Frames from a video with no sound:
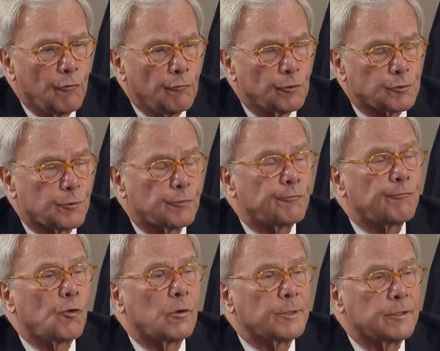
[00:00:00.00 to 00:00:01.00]
those were the
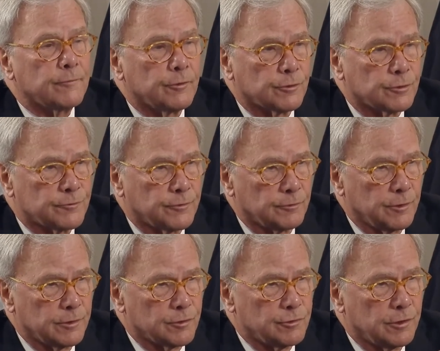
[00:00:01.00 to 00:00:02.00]
formative years of the
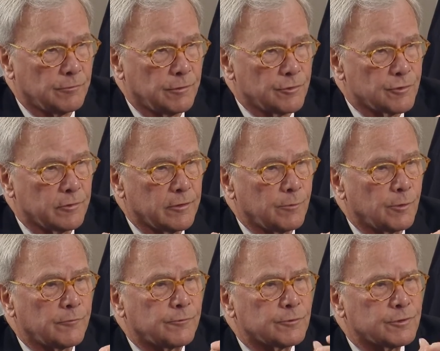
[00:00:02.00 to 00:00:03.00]
greatest generation. They
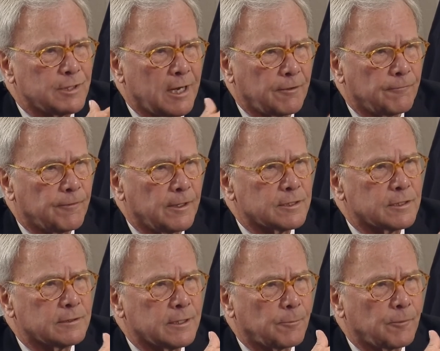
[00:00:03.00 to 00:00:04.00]
went through sacrifice
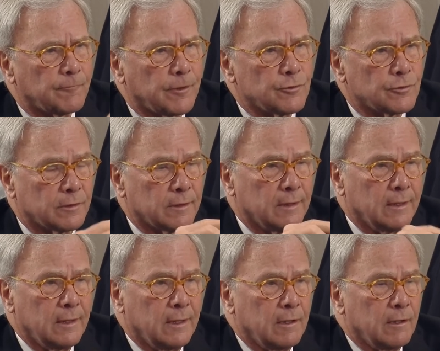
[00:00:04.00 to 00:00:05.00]
and deprivation
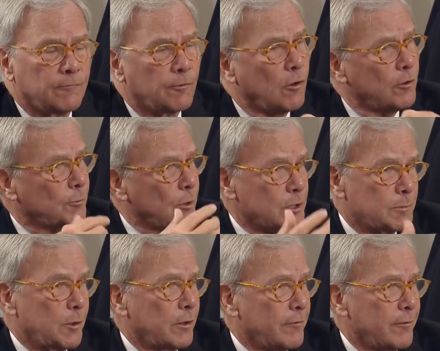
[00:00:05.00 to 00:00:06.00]
for all the
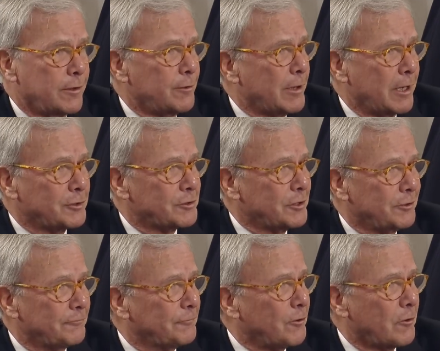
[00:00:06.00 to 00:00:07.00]
prosperity that you now see
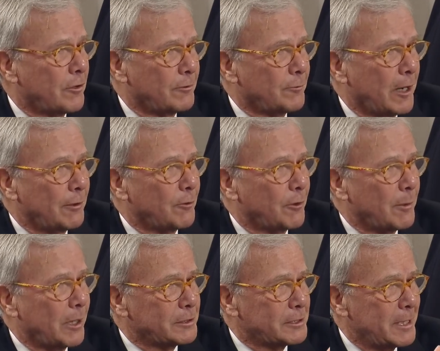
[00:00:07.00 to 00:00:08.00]
in Florida. When I wrote
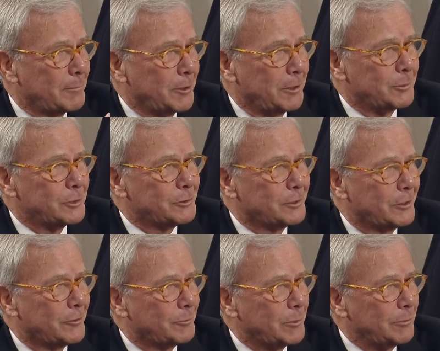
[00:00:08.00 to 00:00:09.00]
about Sam Gibbons and
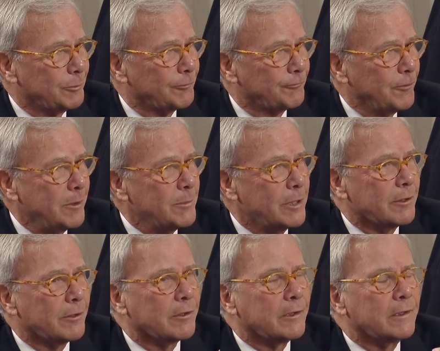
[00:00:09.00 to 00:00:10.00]
other people from
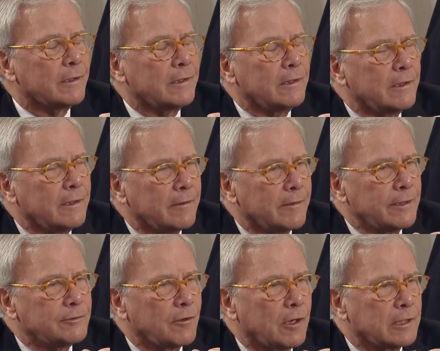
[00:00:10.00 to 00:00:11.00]
here, they
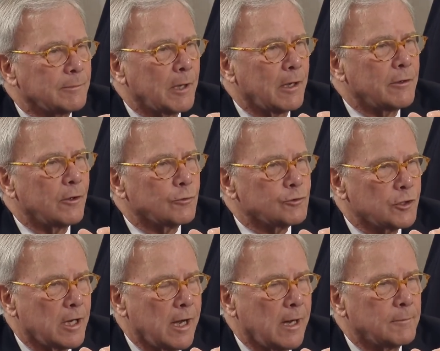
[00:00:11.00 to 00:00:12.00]
talked about no
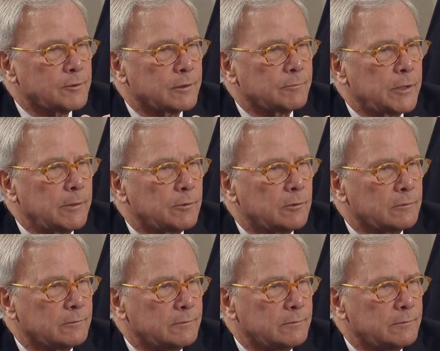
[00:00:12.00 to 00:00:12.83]
jobs and people,